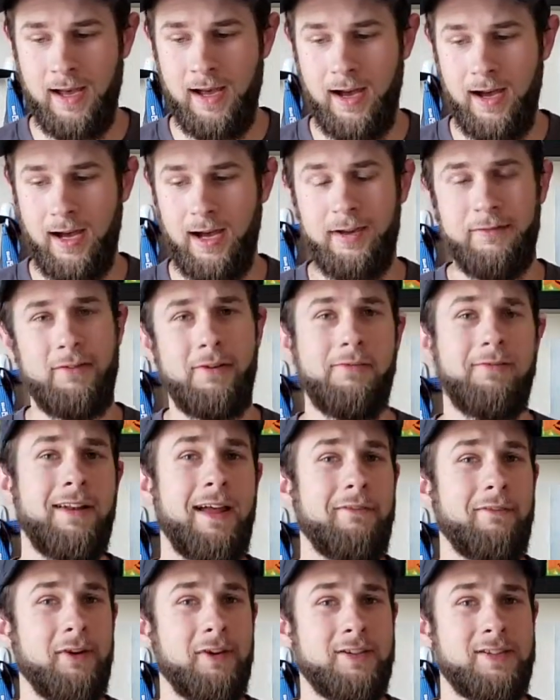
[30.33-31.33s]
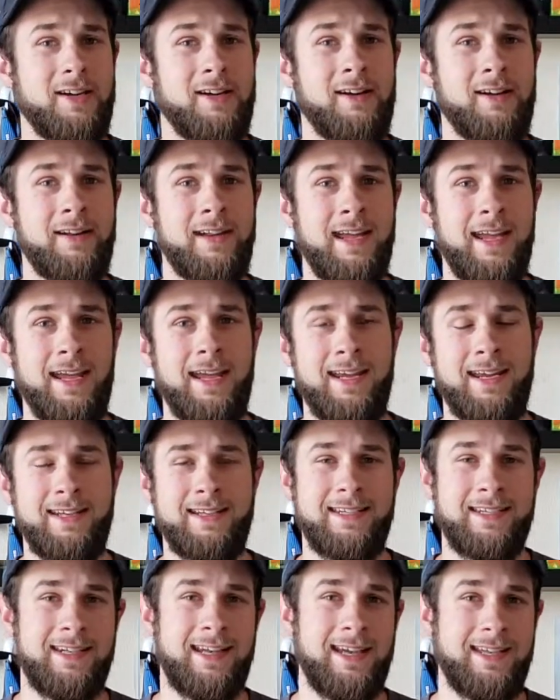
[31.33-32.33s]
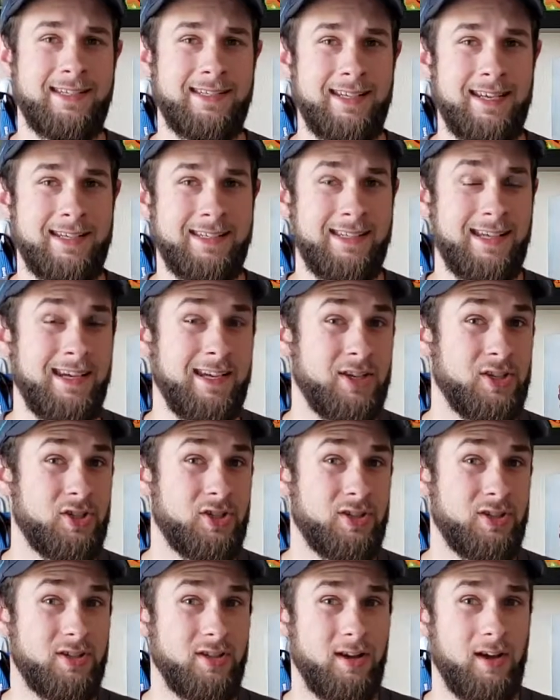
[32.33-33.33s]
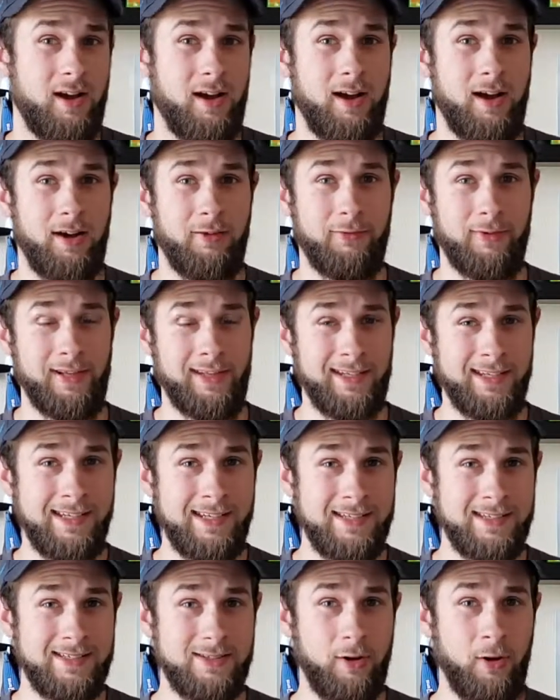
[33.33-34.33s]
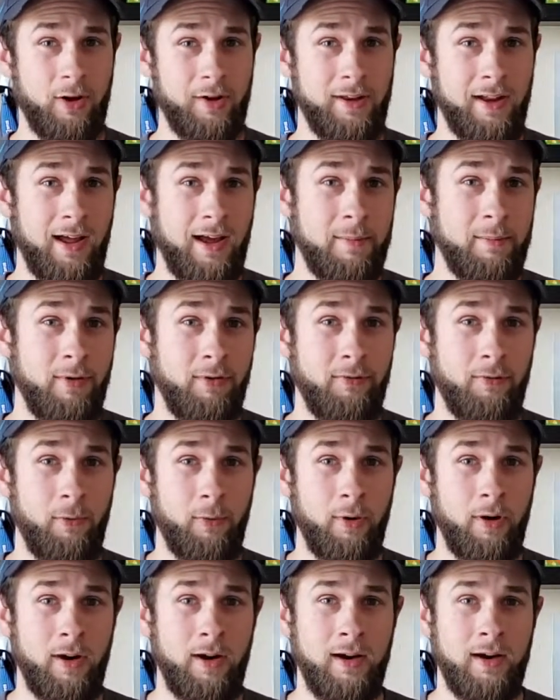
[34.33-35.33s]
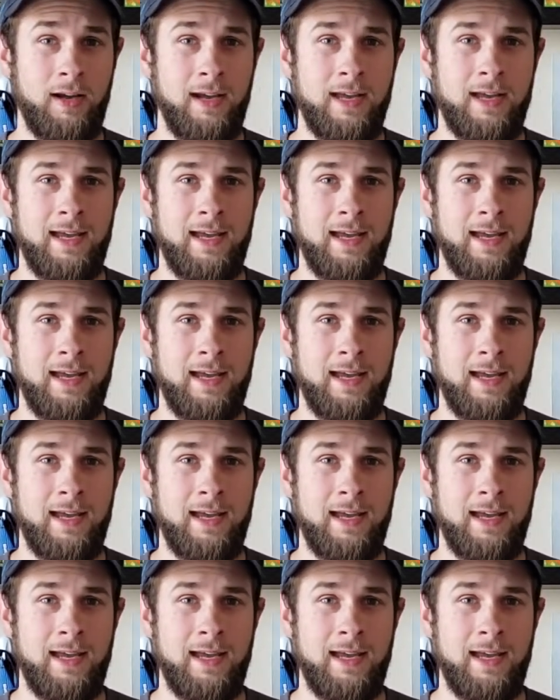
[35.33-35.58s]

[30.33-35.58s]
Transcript: If you've never done a DSSH release online before,